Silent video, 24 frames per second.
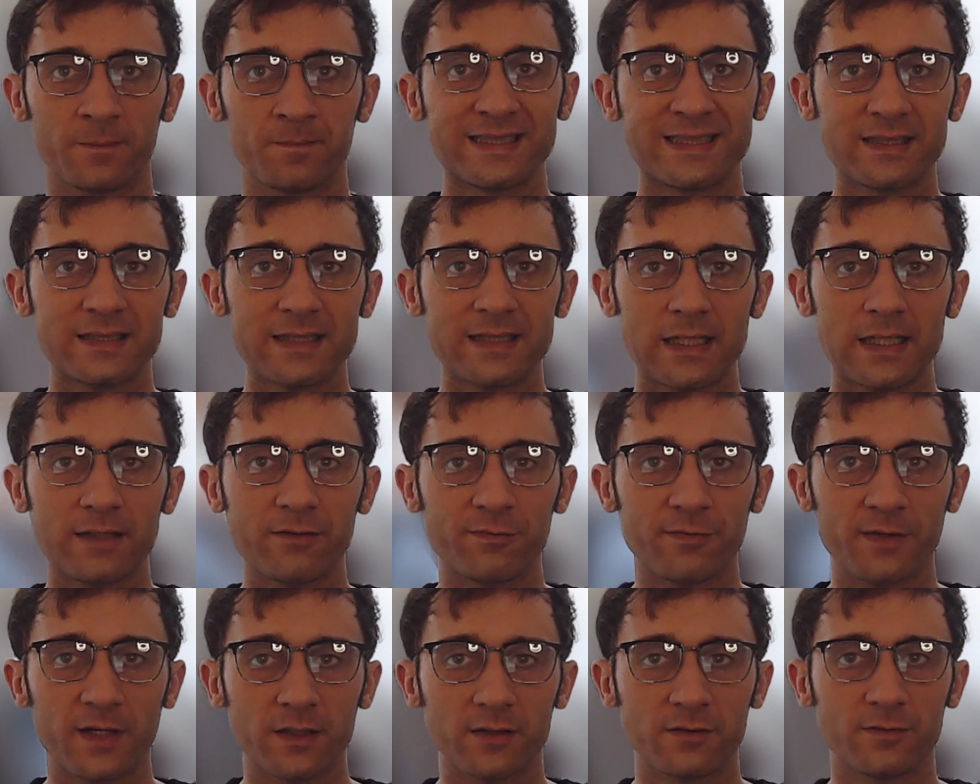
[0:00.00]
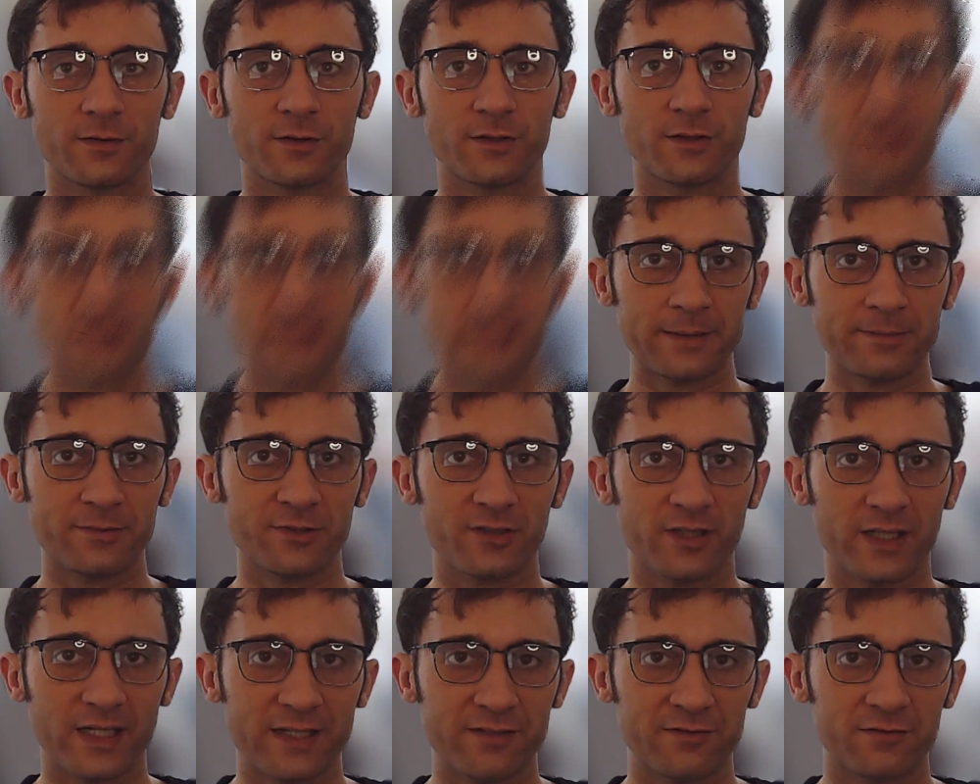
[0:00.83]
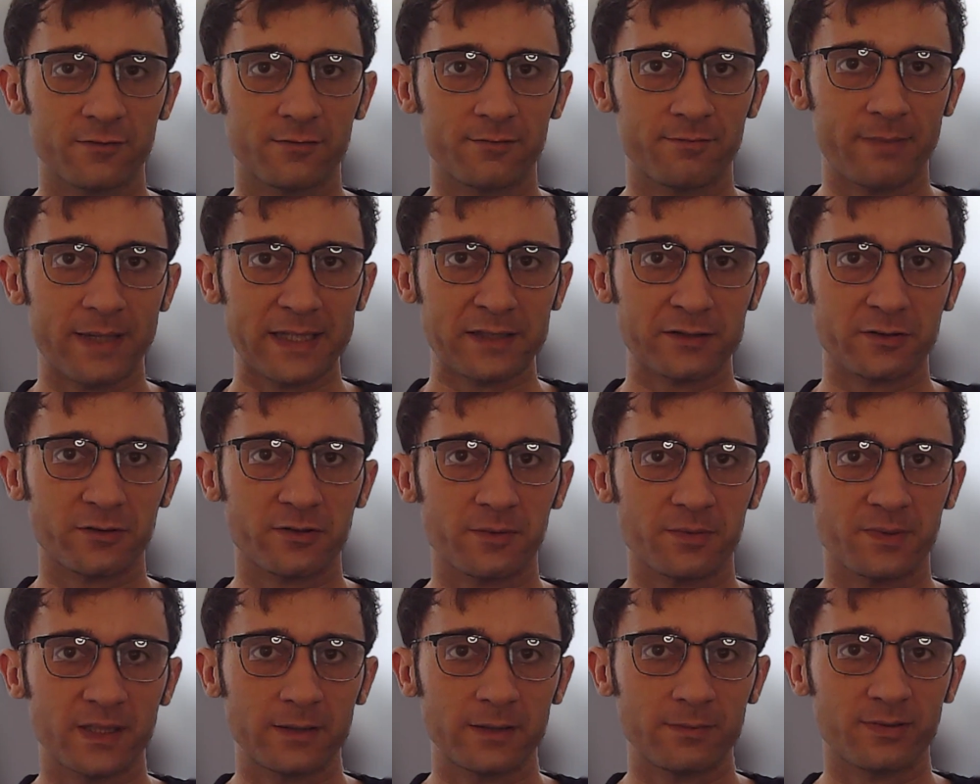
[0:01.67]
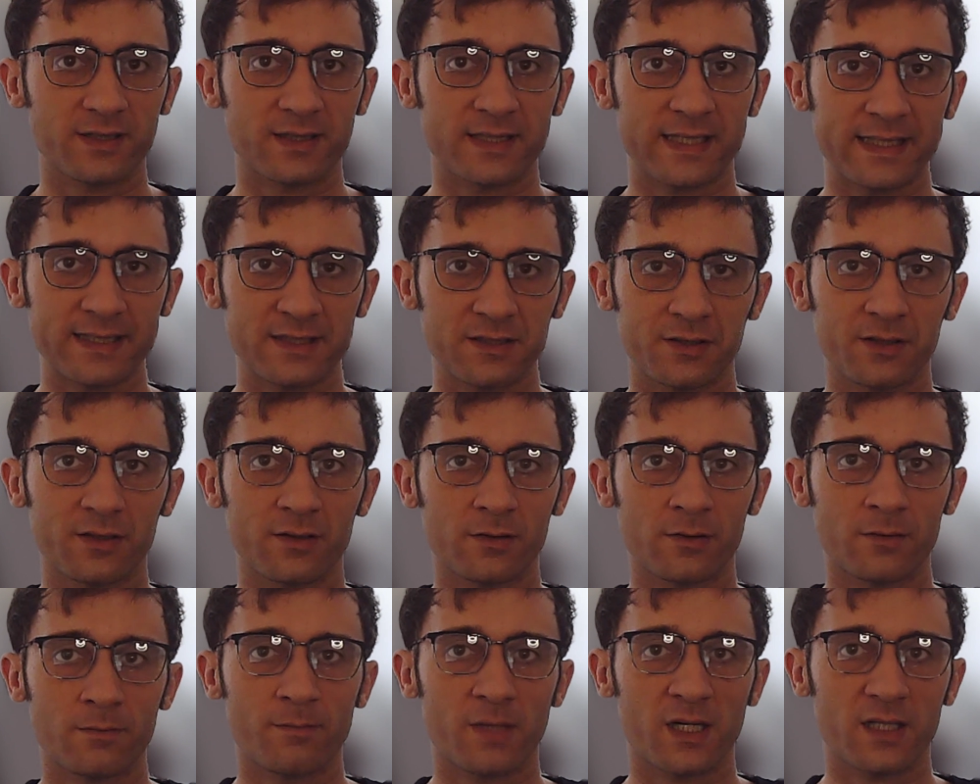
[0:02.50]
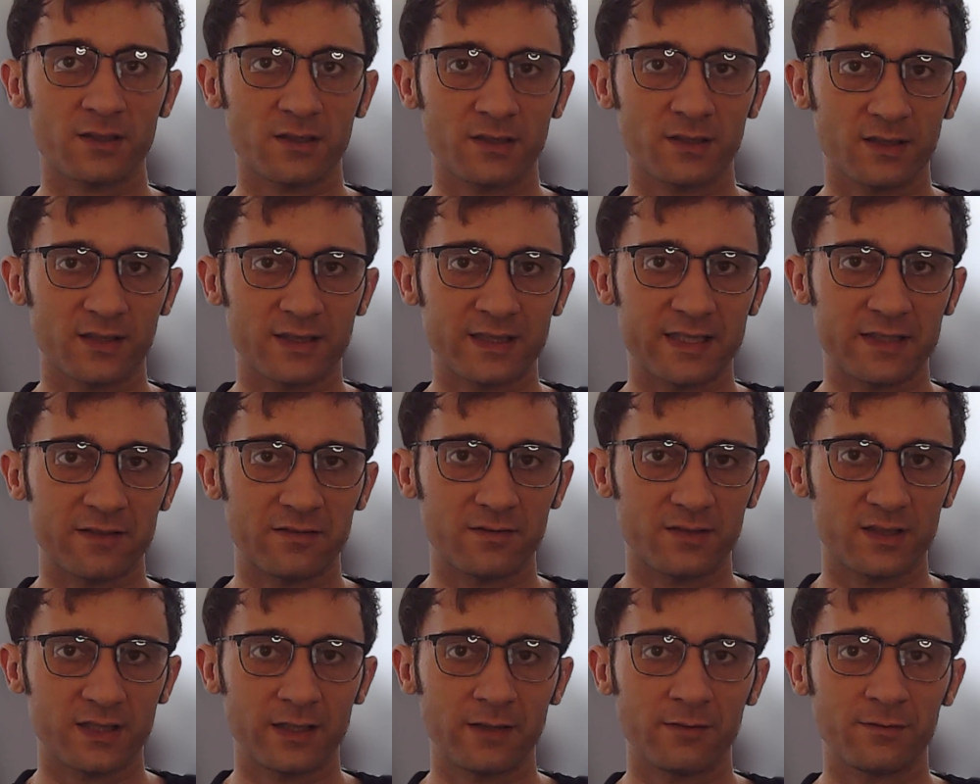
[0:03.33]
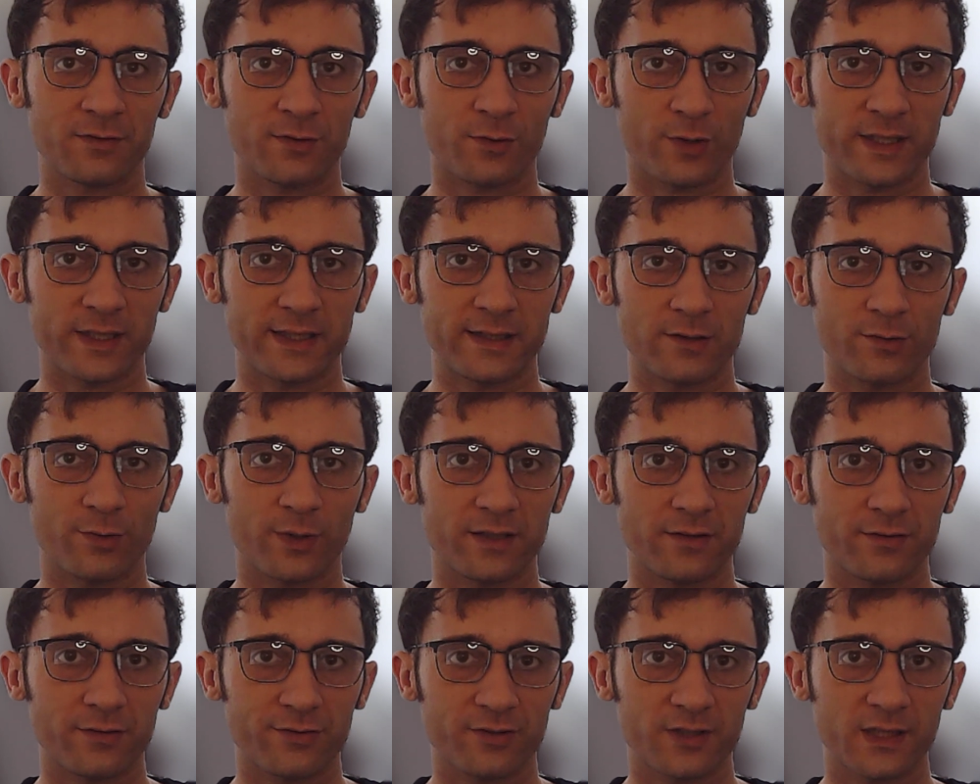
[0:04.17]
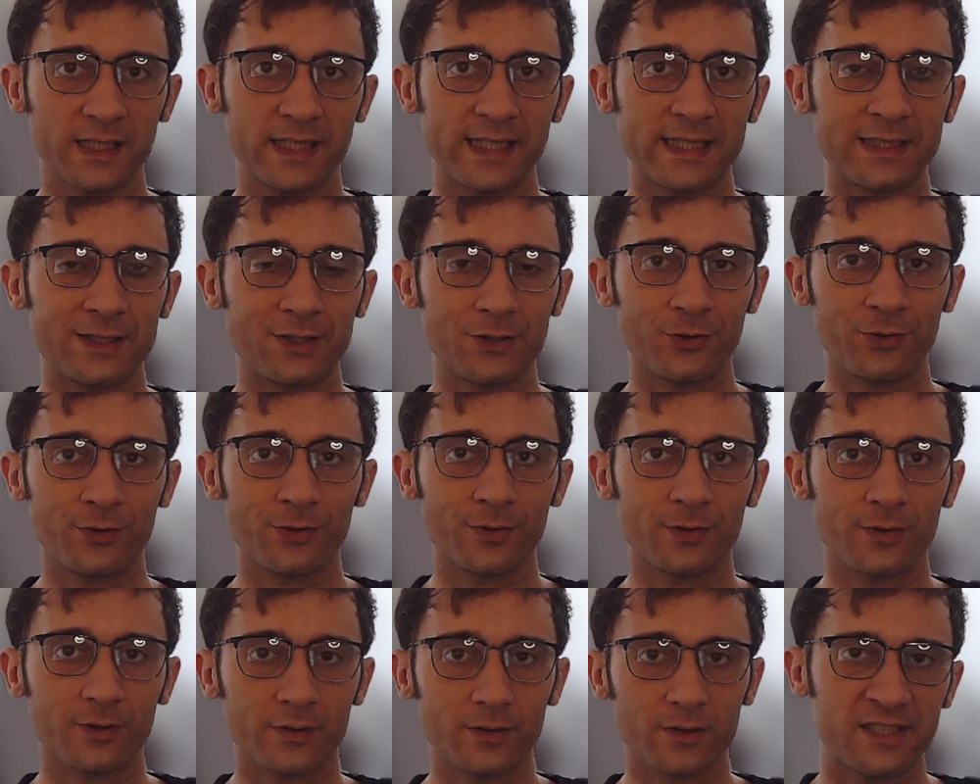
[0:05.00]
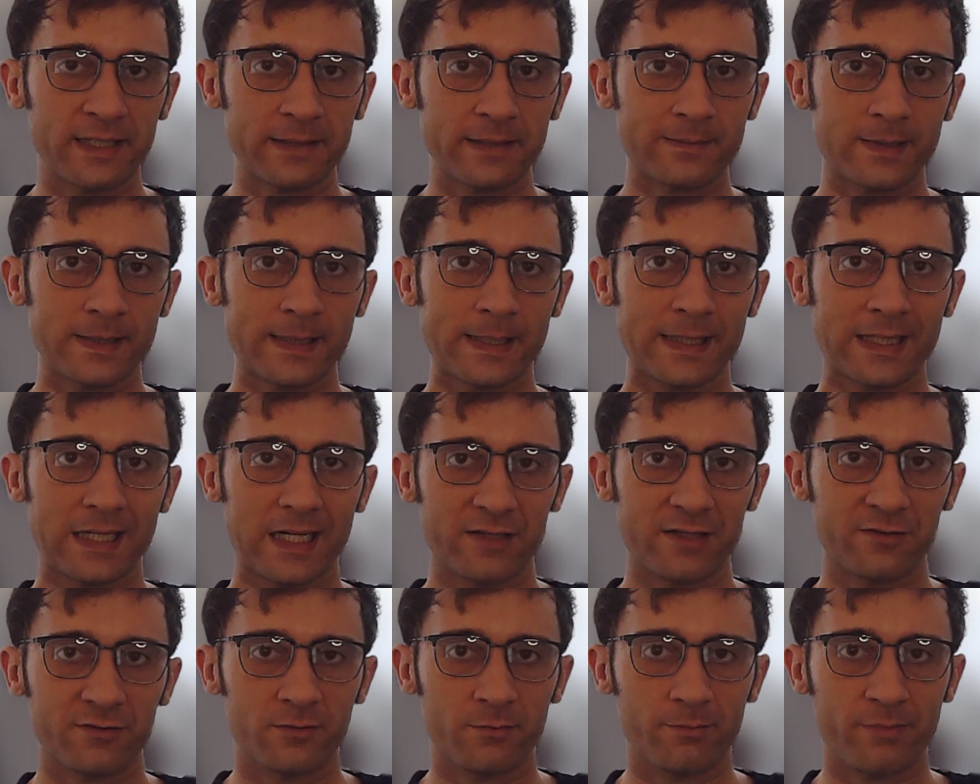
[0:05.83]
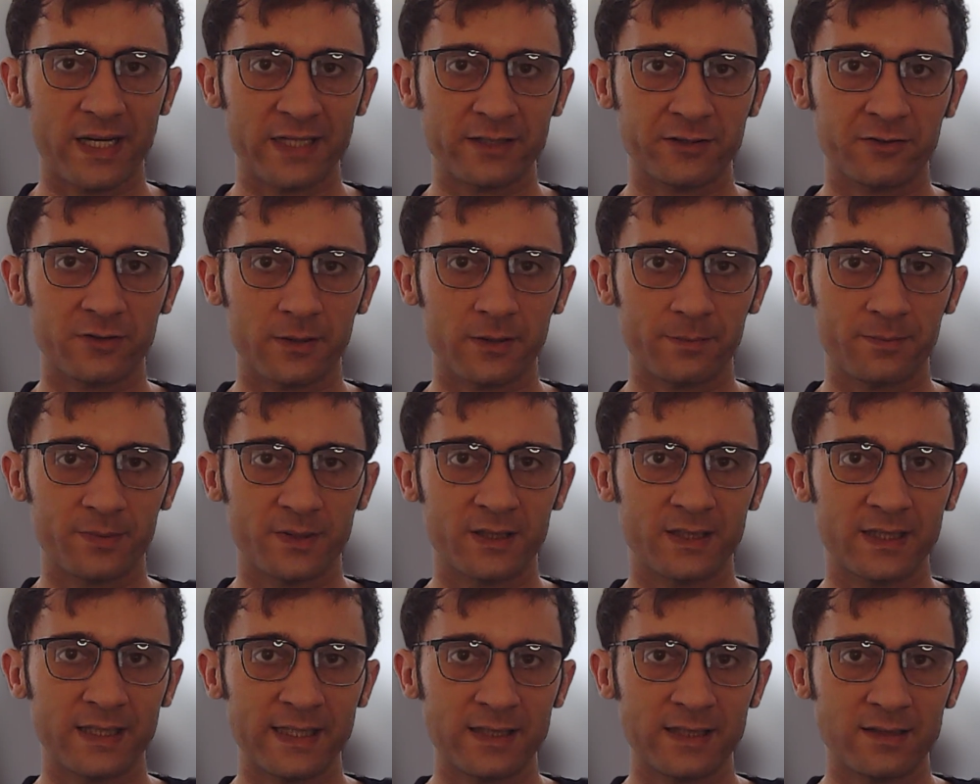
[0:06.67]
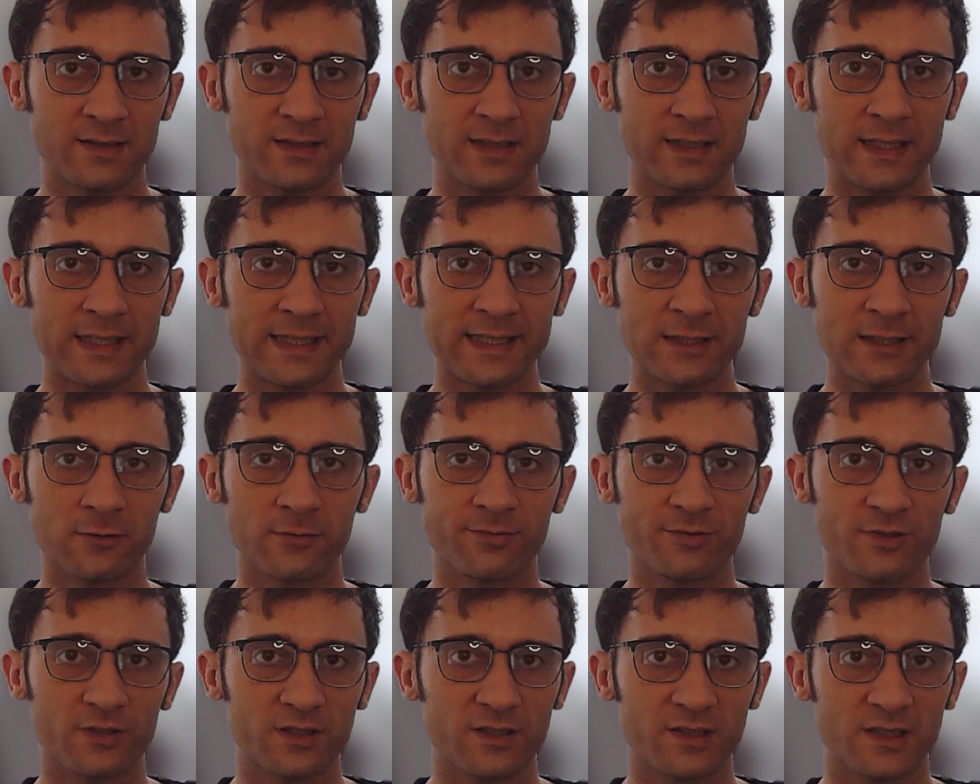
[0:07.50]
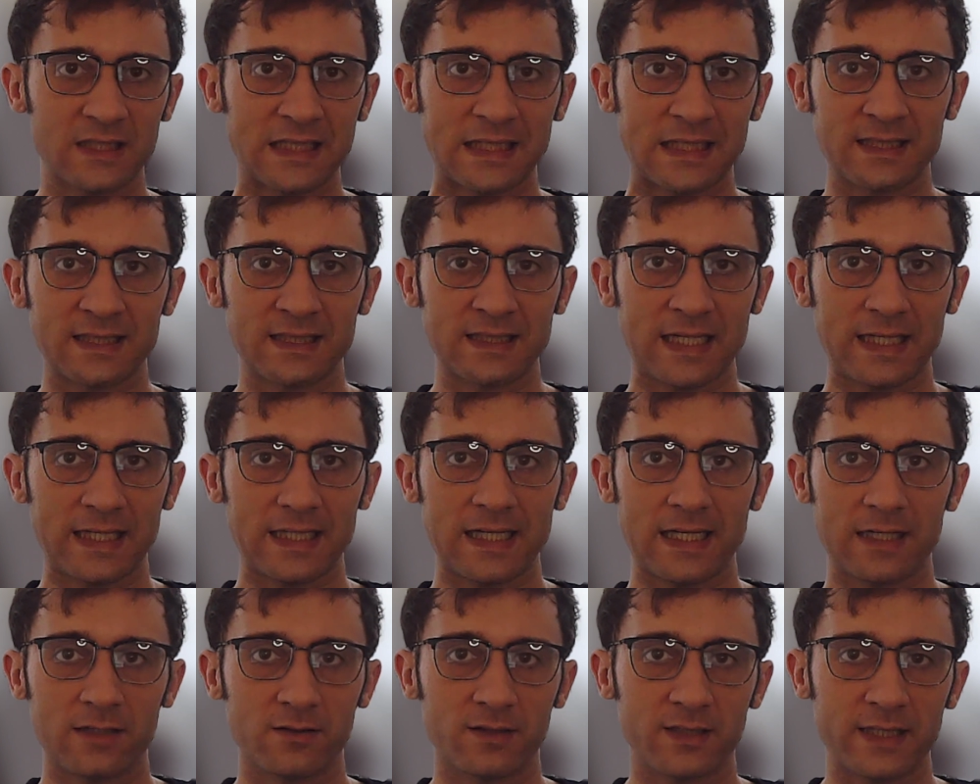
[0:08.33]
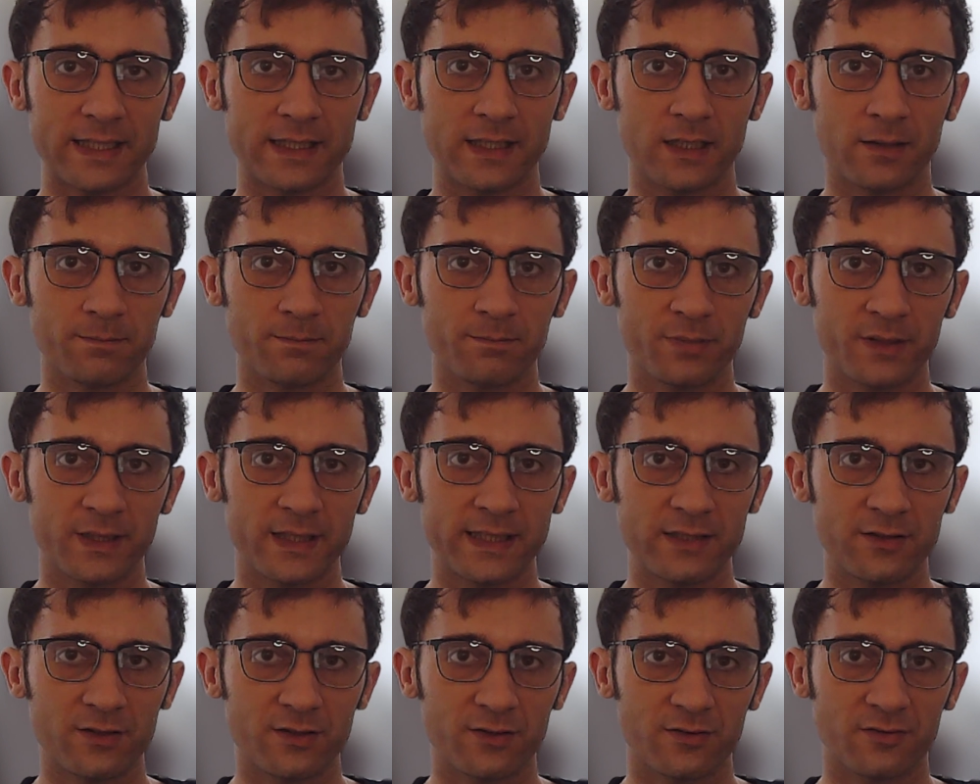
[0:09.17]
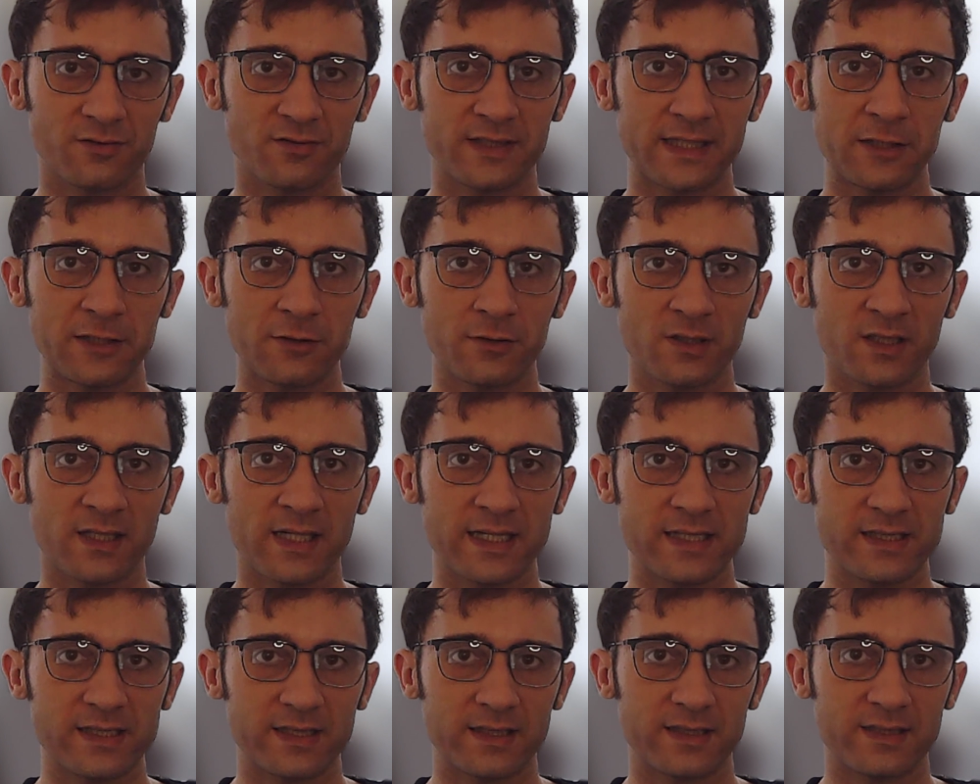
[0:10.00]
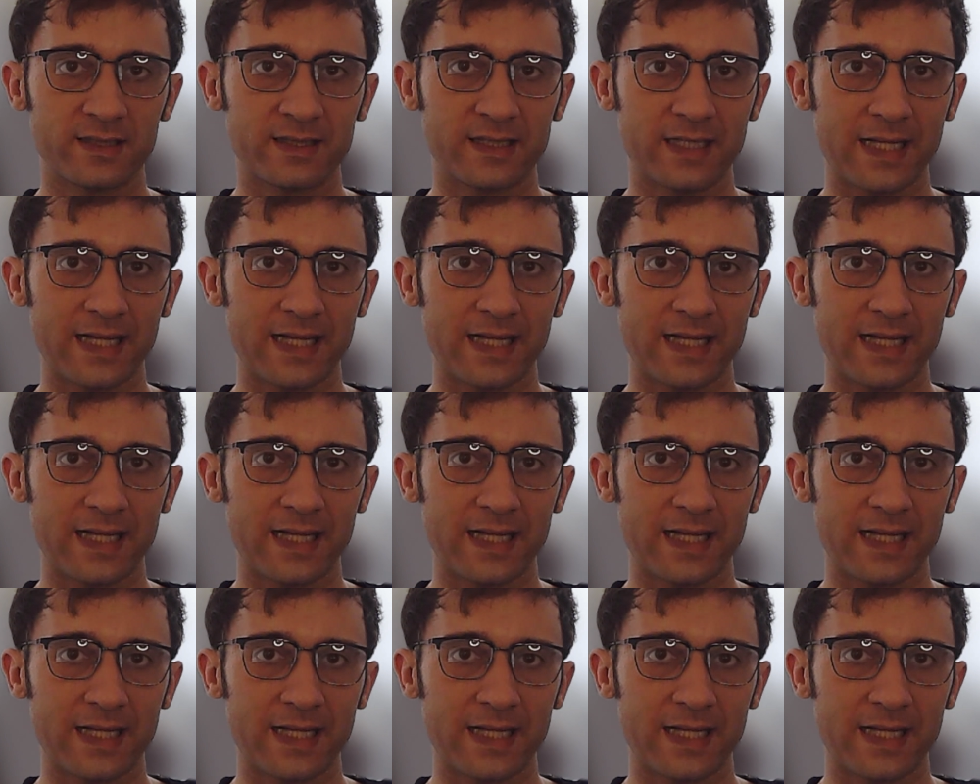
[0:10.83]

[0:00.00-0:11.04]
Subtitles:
Instead, it filed for Chapter 11 bankruptcy protection on March 17, 2023 in New York. Chapter 11 bankruptcy is a legal process that allows a company to reorganize its